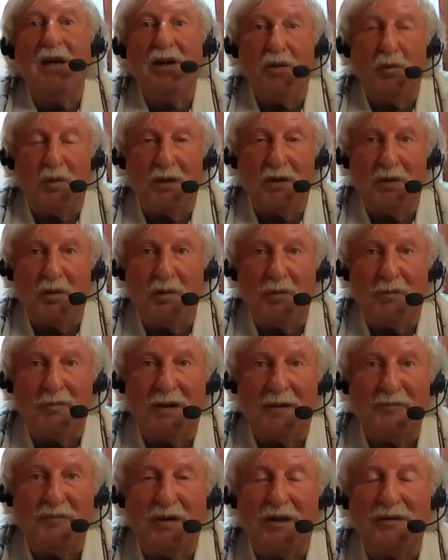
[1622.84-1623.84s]
You want to lower
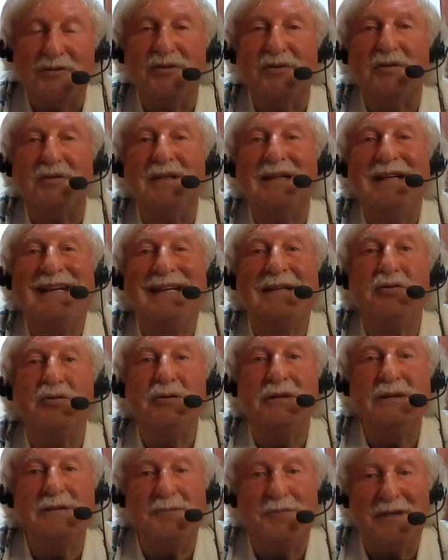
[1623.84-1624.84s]
blood pressure,
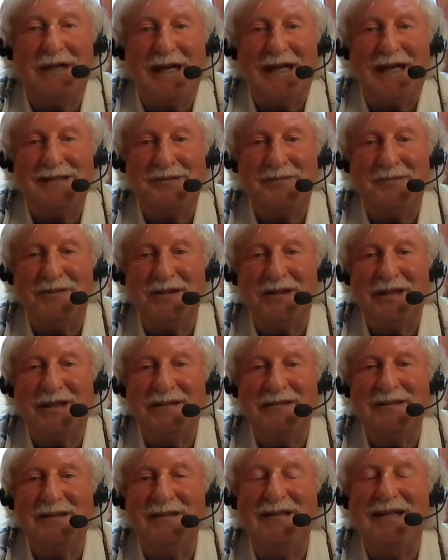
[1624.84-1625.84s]
increase potassium in
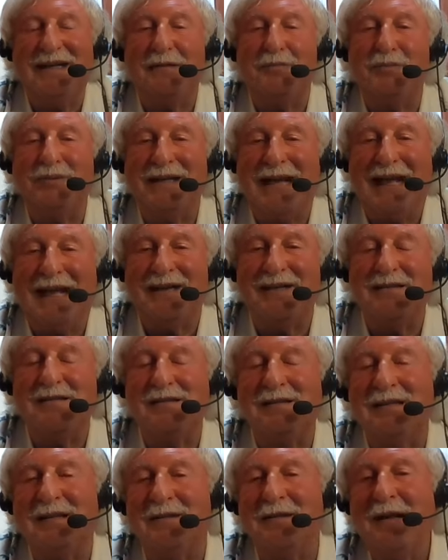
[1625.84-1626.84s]
case. Get
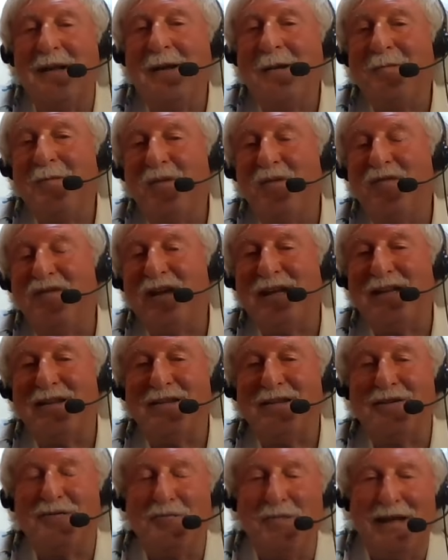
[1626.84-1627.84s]
bananas, if you
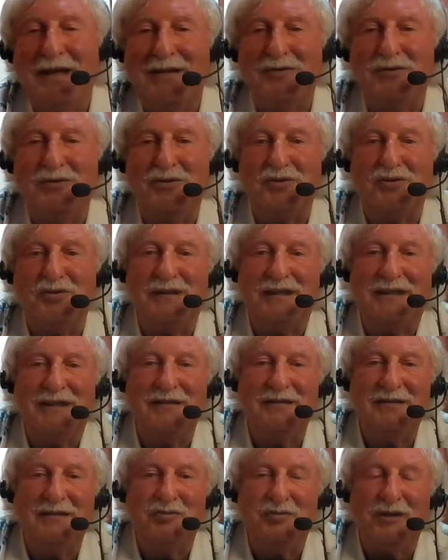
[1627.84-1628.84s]
ate tomato juice,
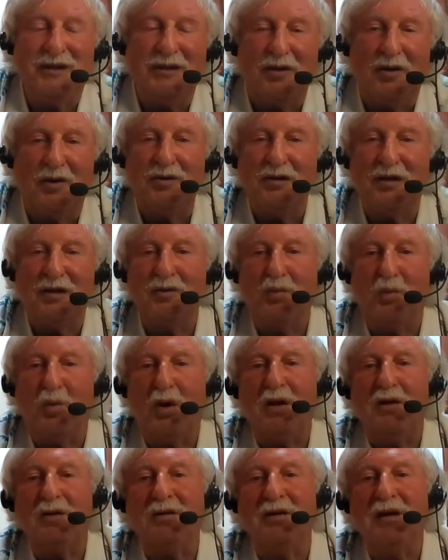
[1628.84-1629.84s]
drink coconut
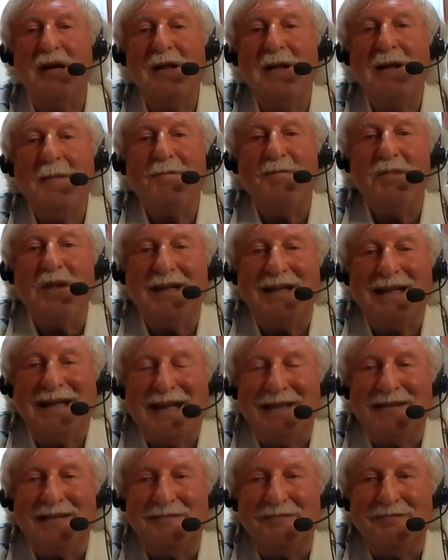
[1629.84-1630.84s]
water,
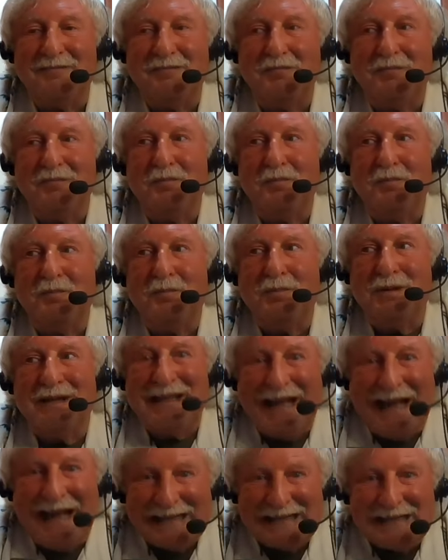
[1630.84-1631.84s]
get
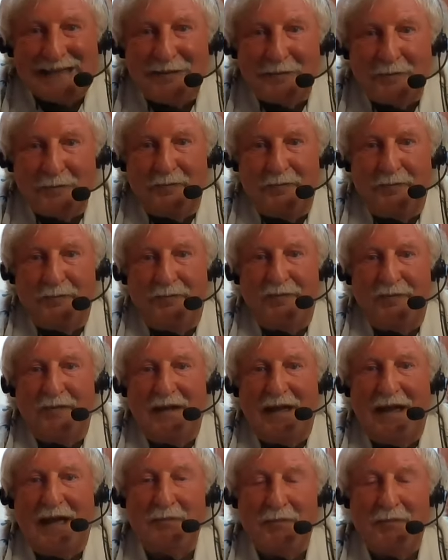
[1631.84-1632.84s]
potassium,
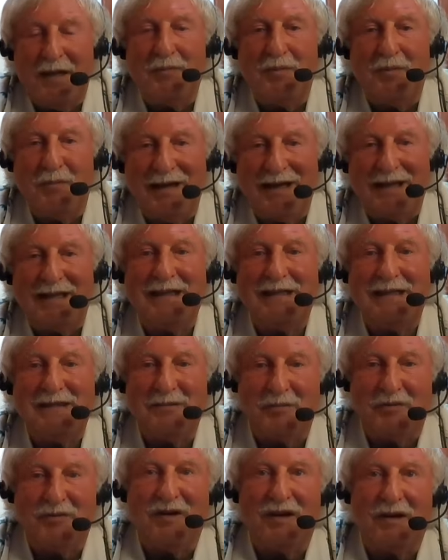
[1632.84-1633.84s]
and maybe
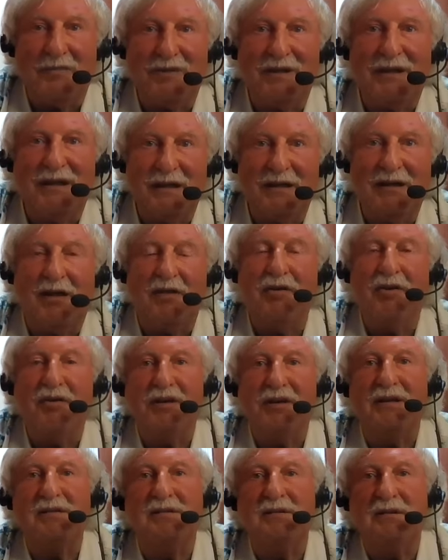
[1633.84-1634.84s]
magnesium and vitamin D and other
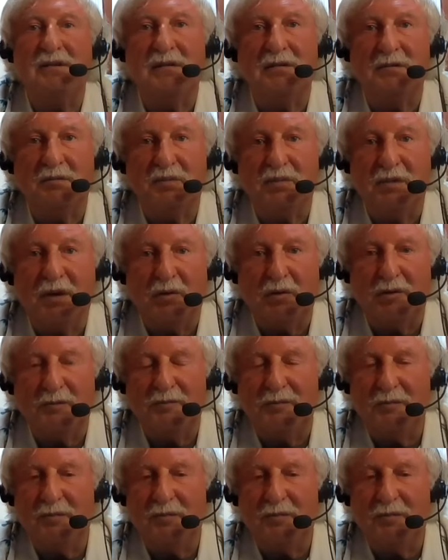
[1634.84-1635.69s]
things to lower.